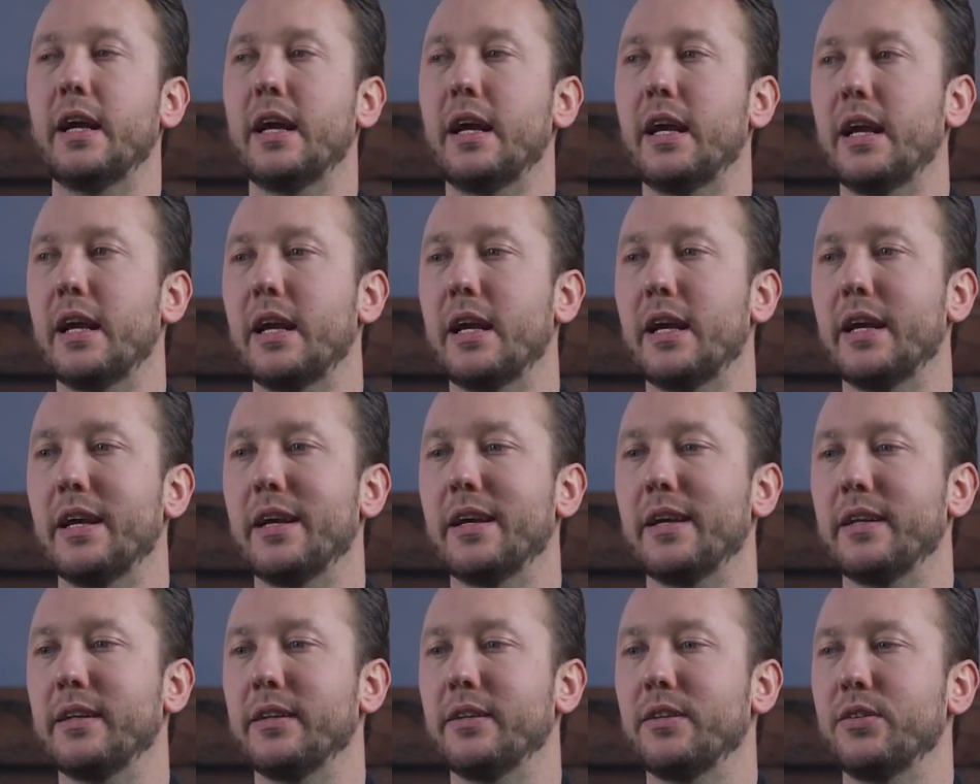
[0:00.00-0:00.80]

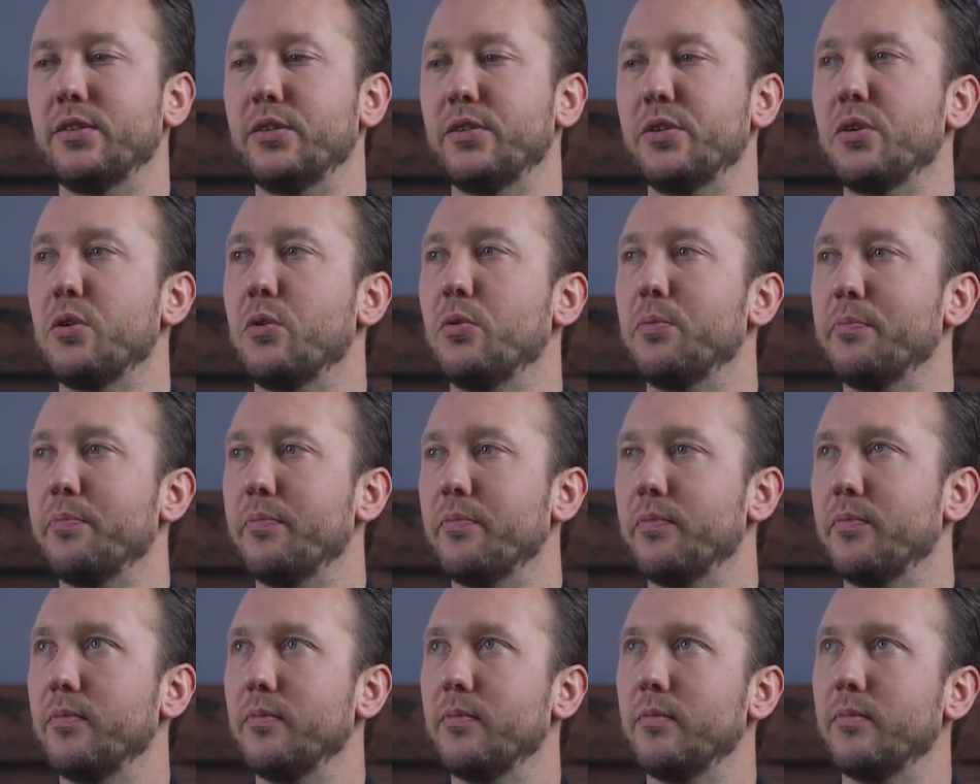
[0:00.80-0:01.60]
And, you know,
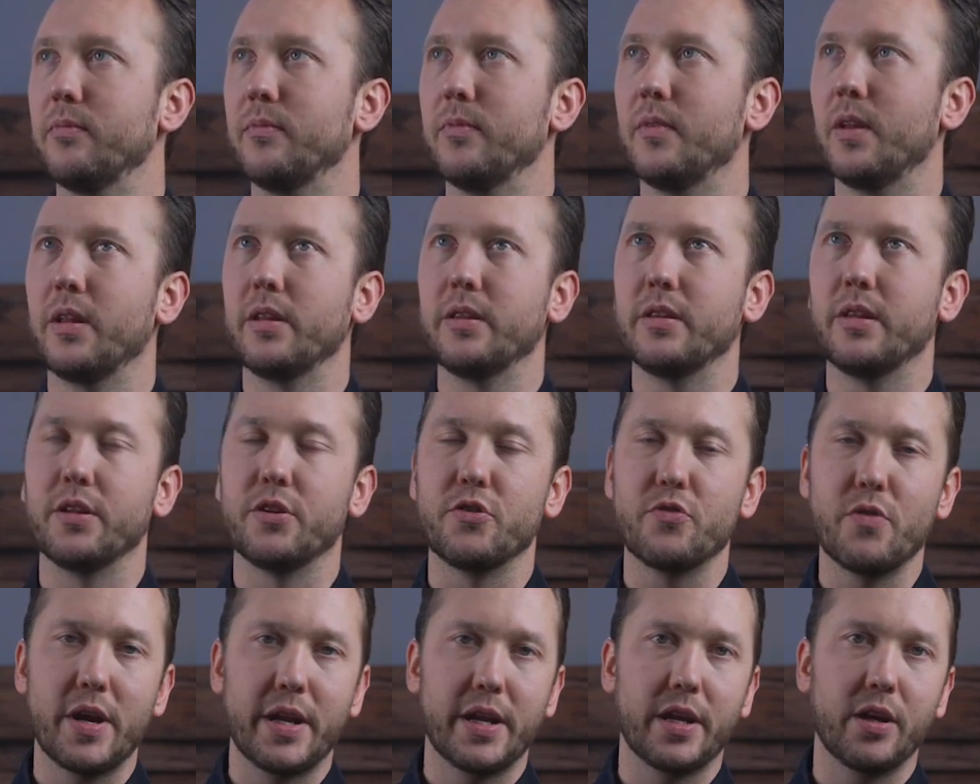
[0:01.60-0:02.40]
the
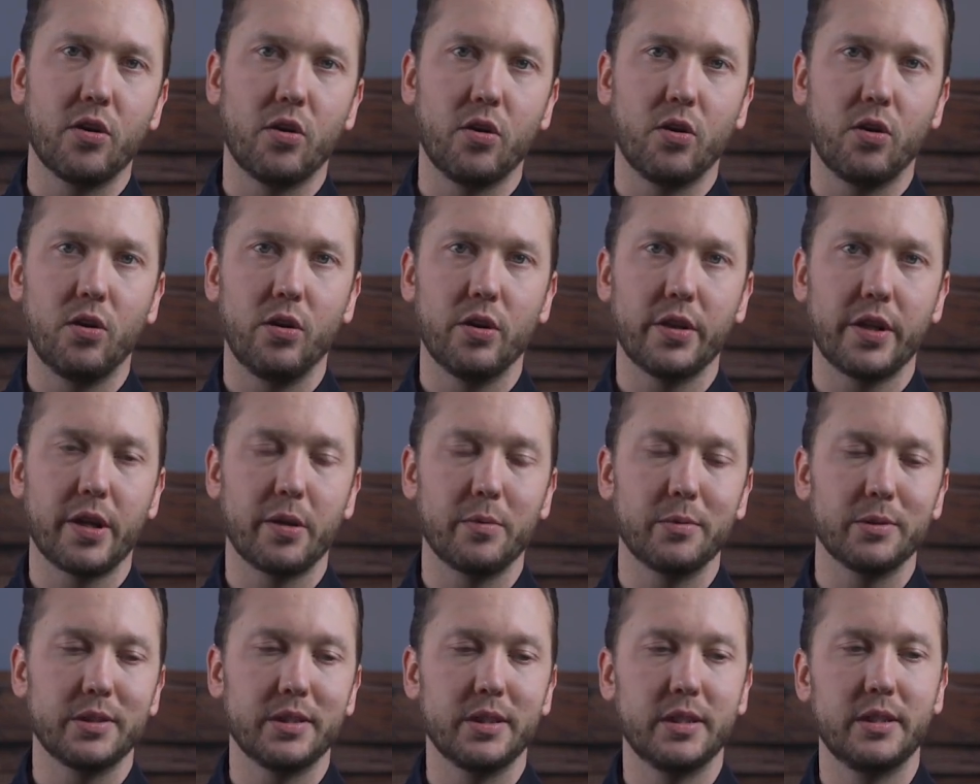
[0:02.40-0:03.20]
training hall that I
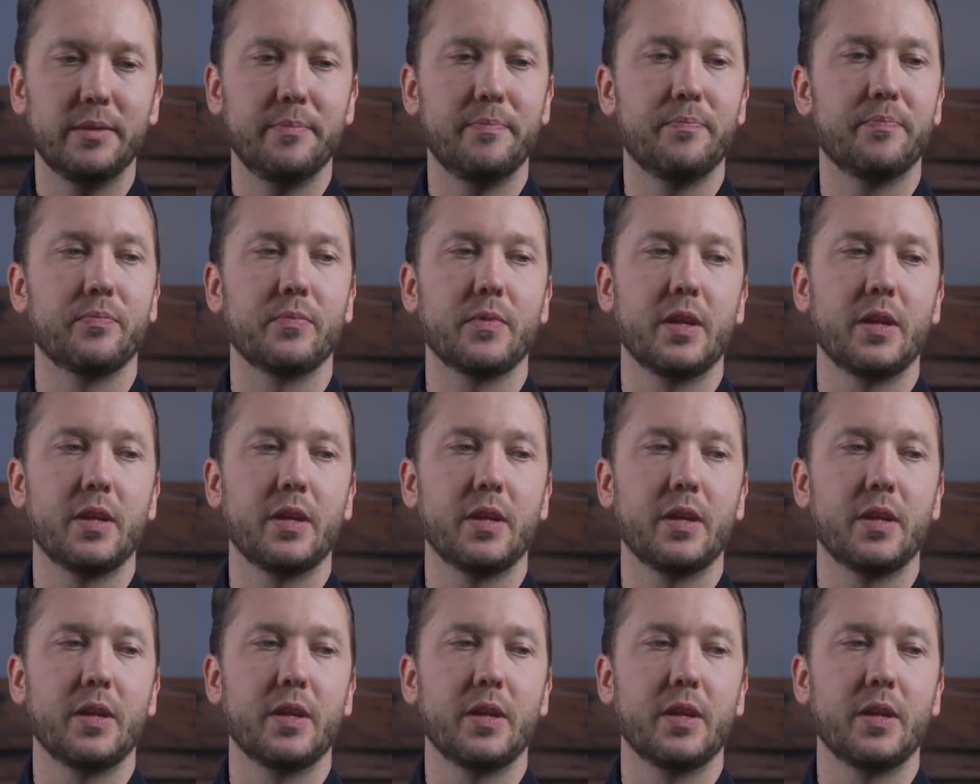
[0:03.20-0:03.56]
was in